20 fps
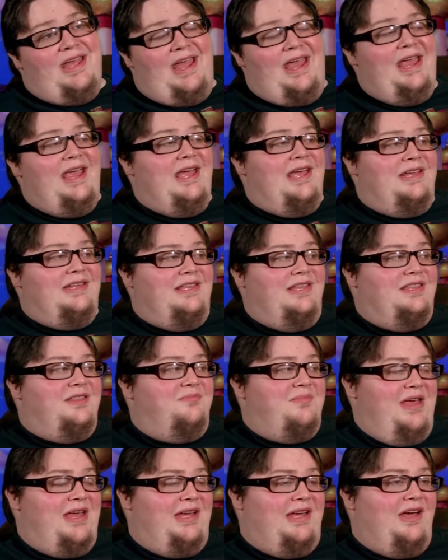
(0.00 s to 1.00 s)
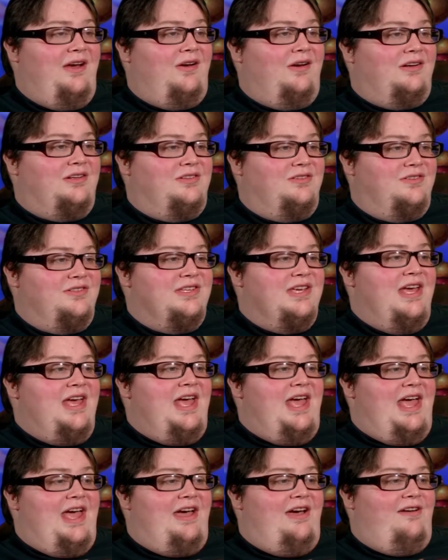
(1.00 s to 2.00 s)
and that the main characters
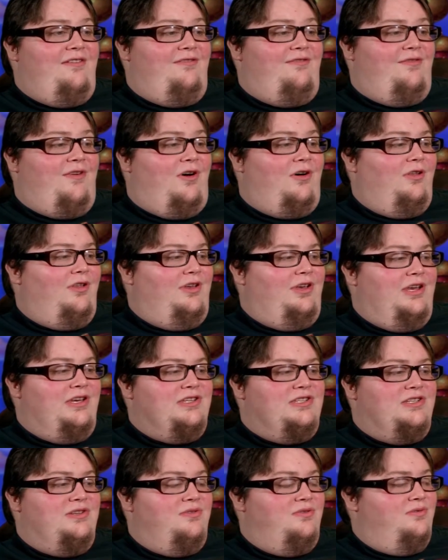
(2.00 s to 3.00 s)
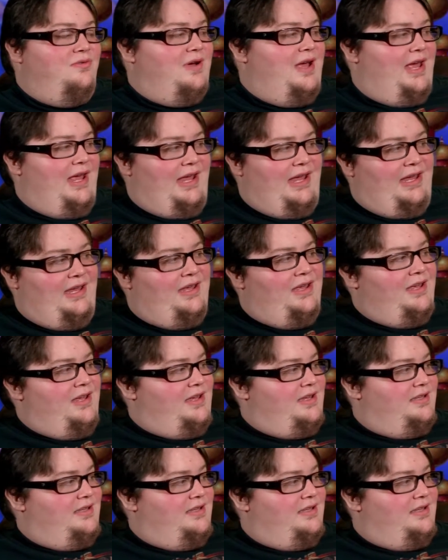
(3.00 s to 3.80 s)
have fallen into a